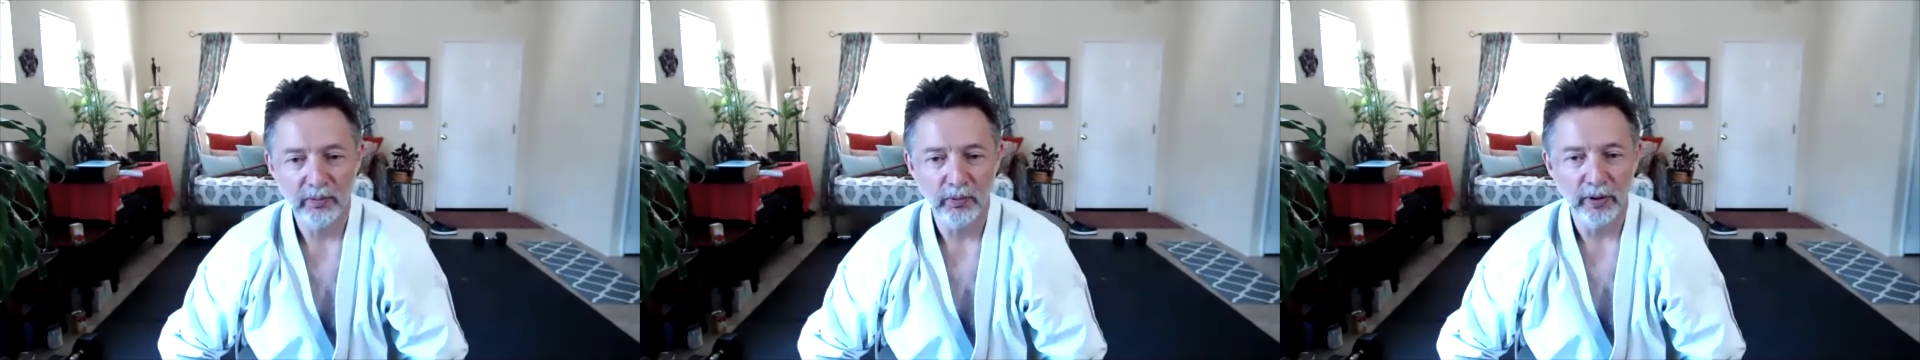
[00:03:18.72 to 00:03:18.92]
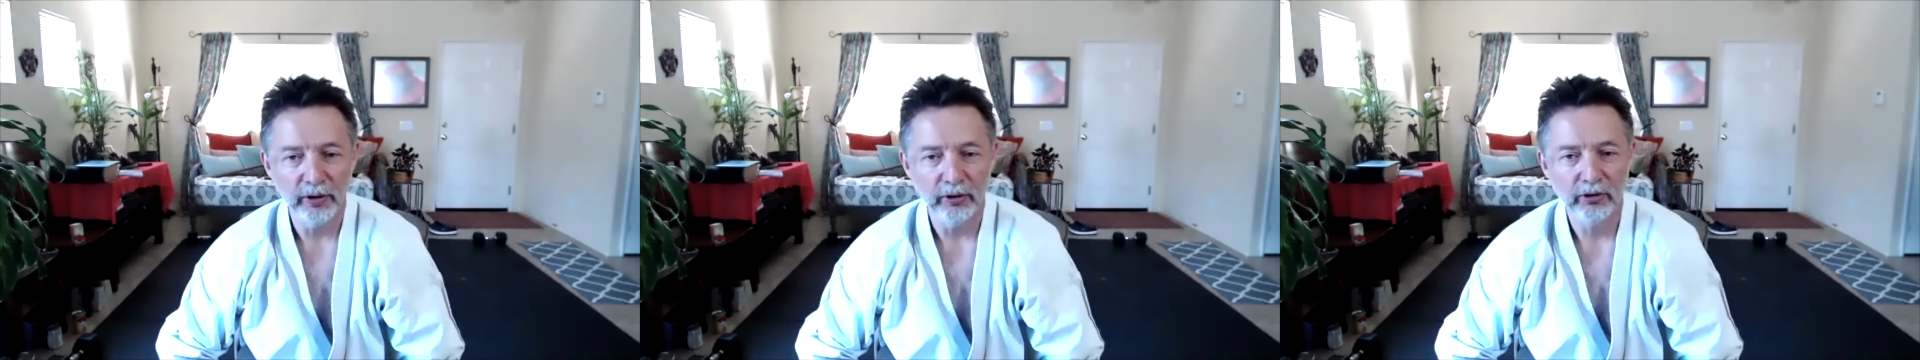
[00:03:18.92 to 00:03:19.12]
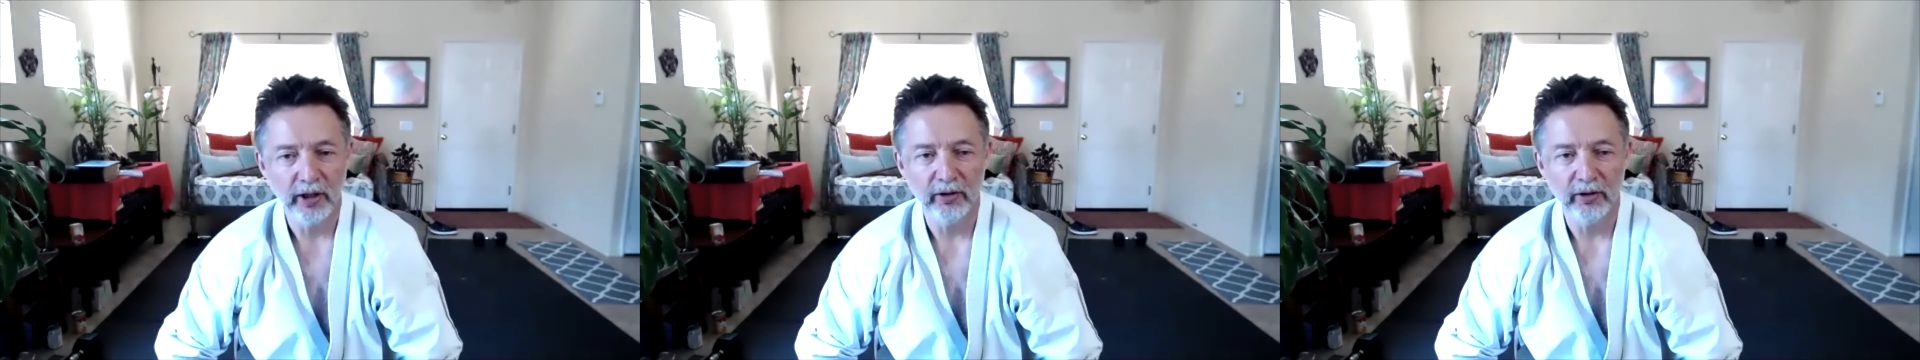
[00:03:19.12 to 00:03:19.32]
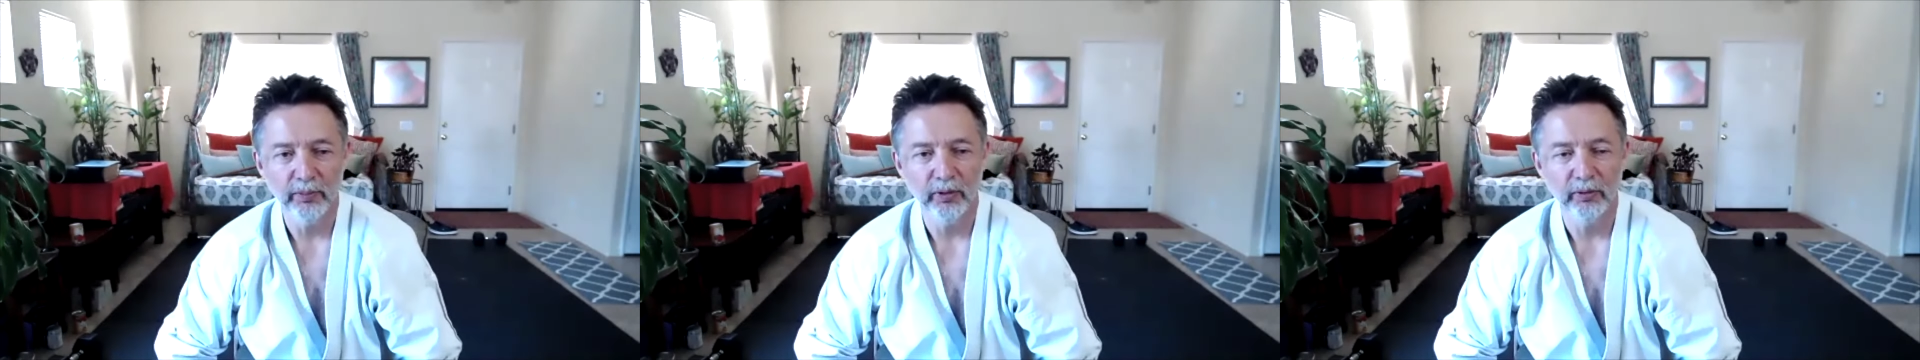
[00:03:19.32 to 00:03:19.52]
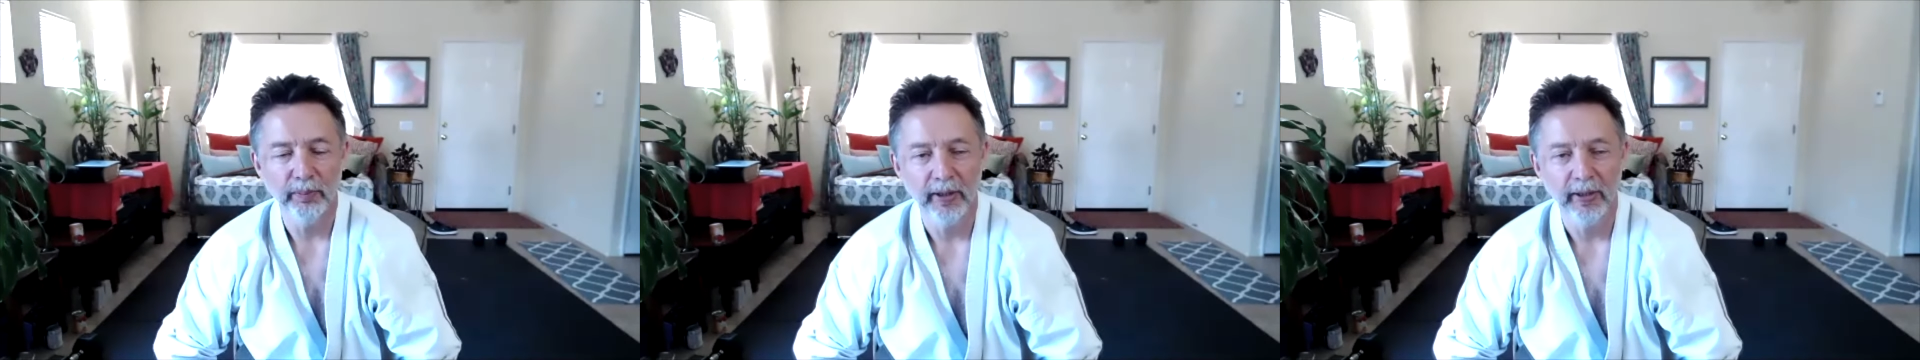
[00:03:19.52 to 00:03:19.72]
when you take the
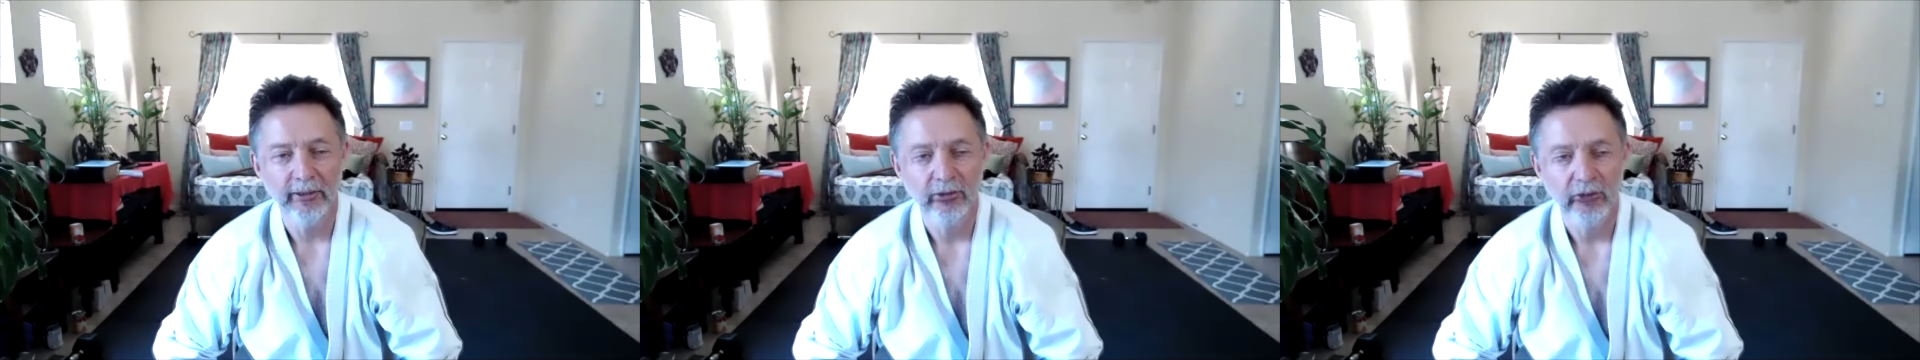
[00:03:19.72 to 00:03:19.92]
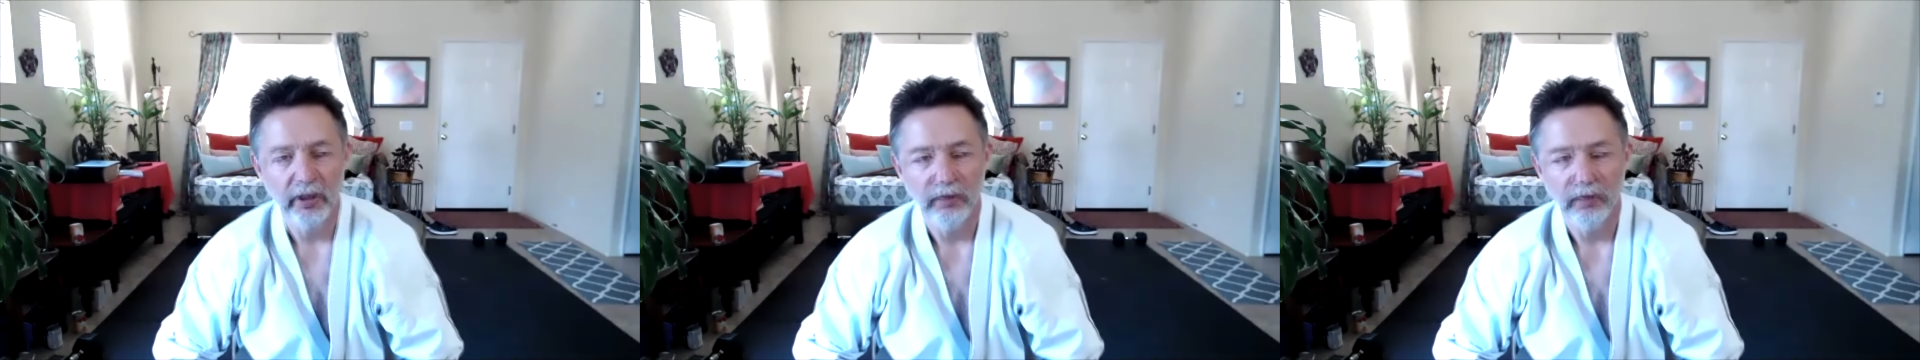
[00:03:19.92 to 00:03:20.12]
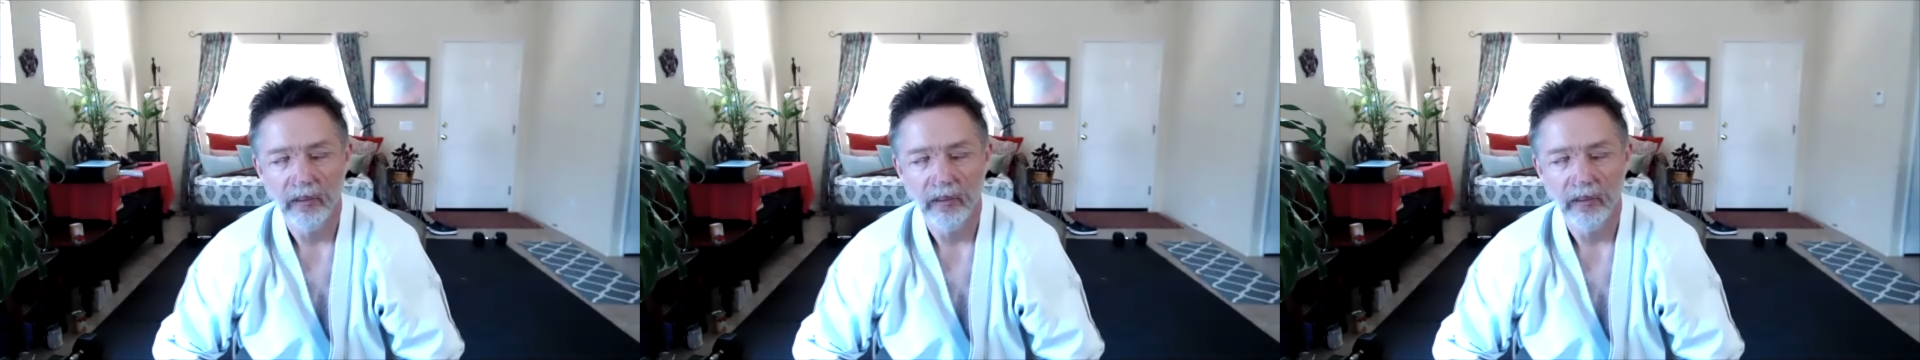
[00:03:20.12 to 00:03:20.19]
movement by itself.